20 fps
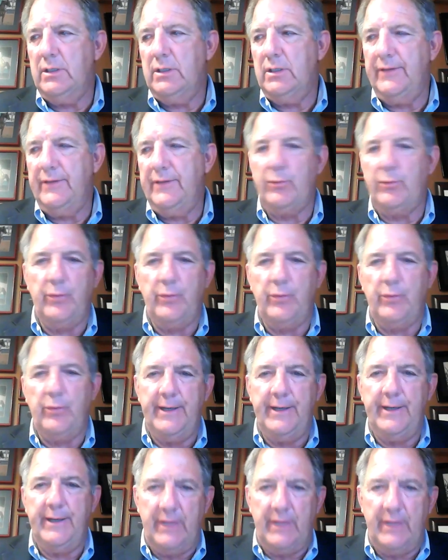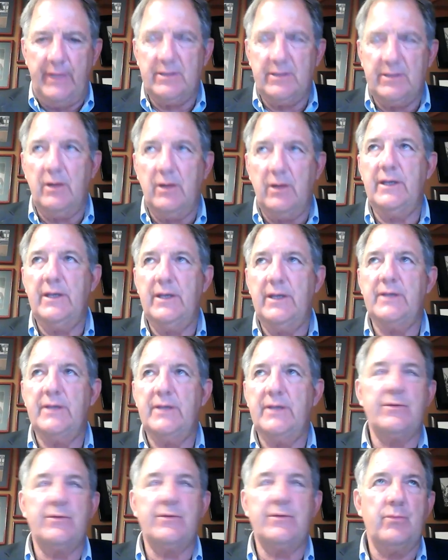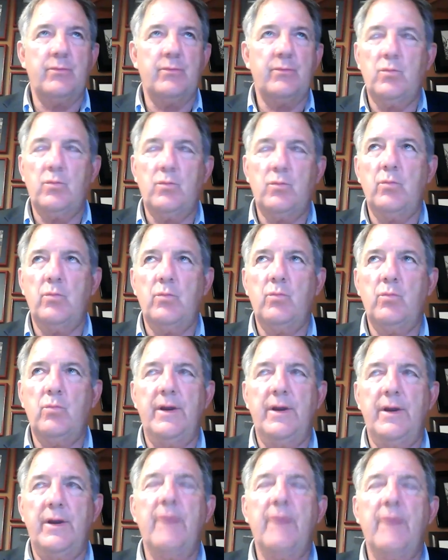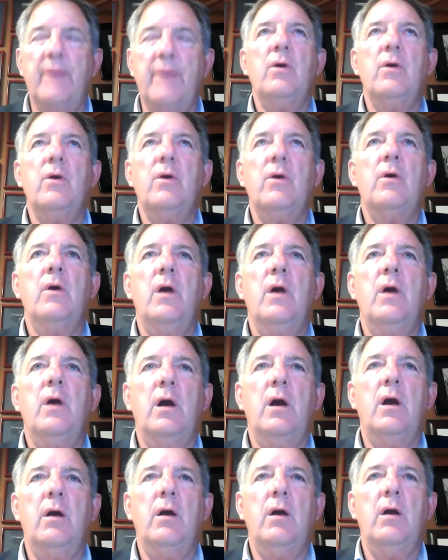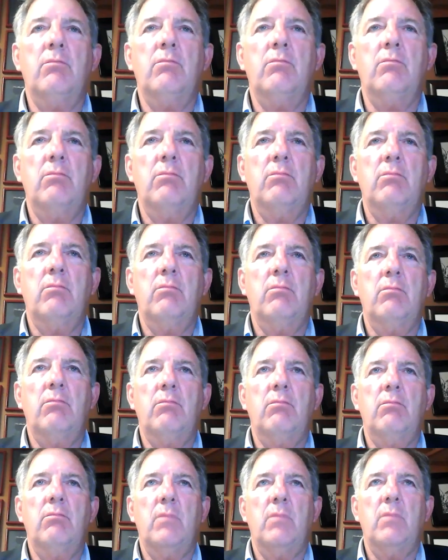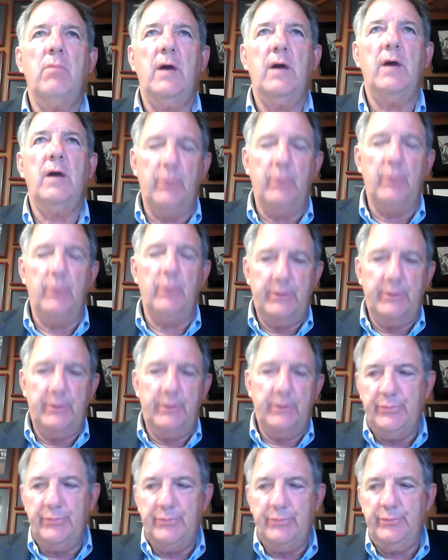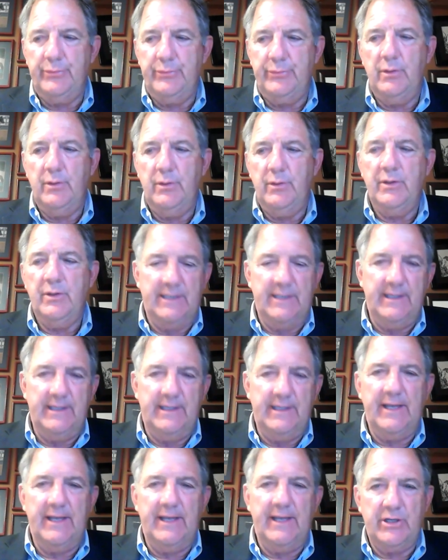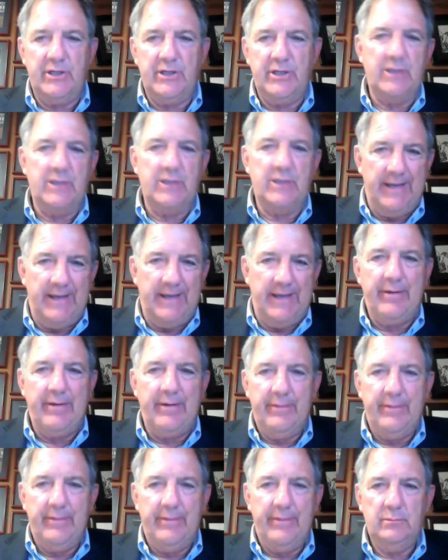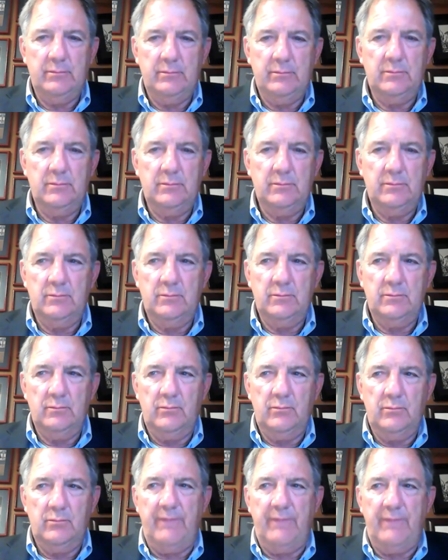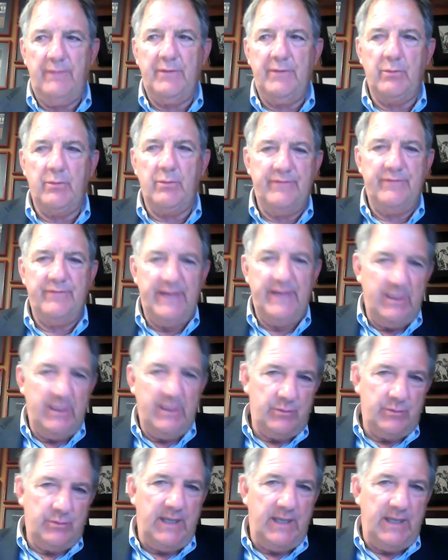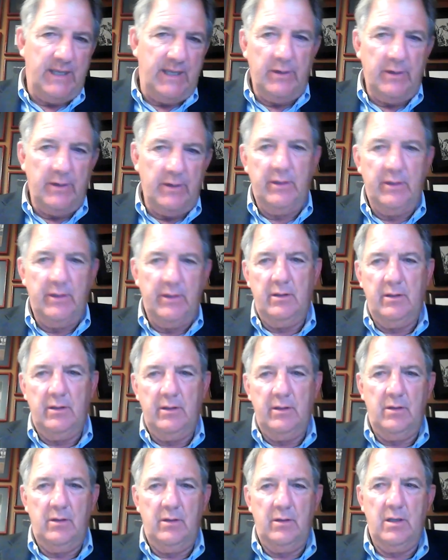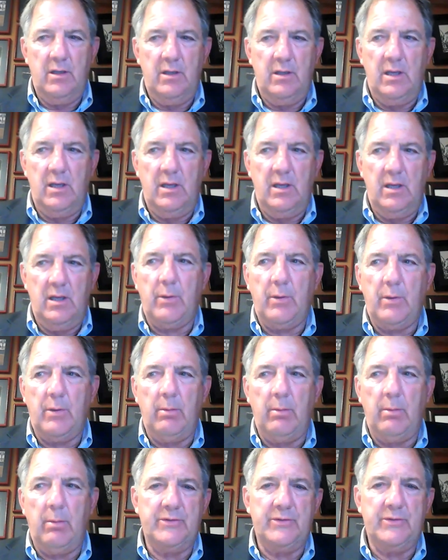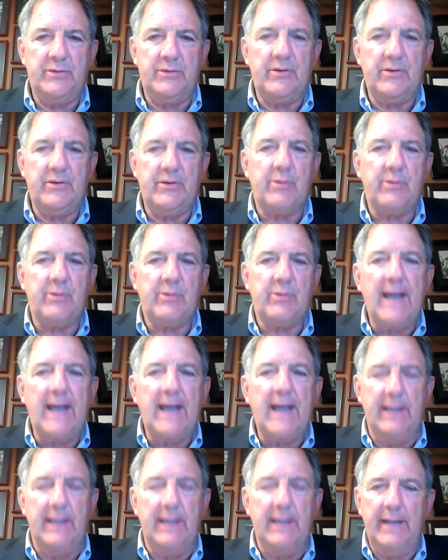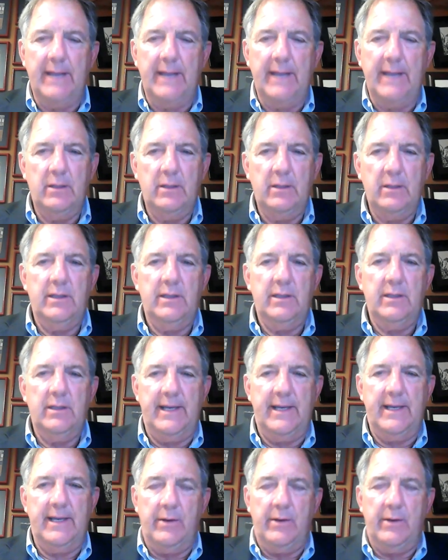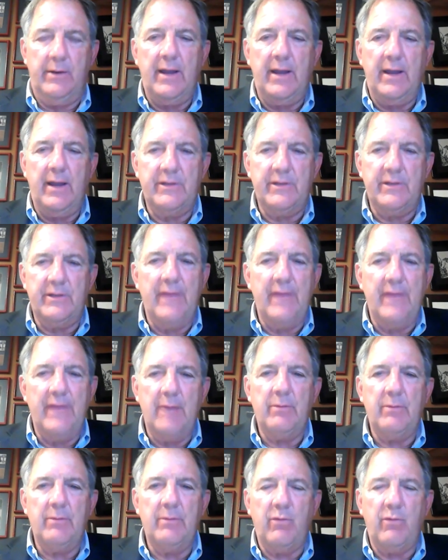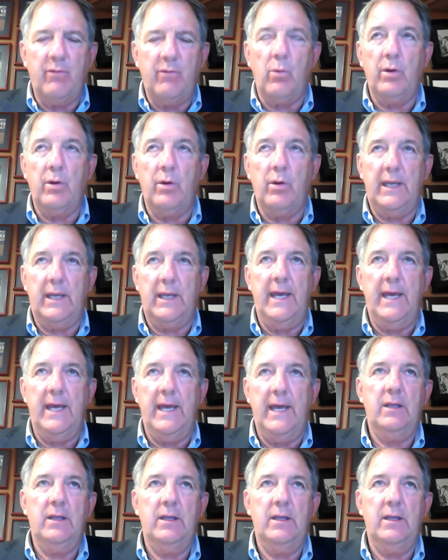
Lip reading: in the ring, or they saw this, or whatever. I'm going to send that judge a letter. If there was videotape of it, I'll probably try to track that down, and I have done that before. Look at it.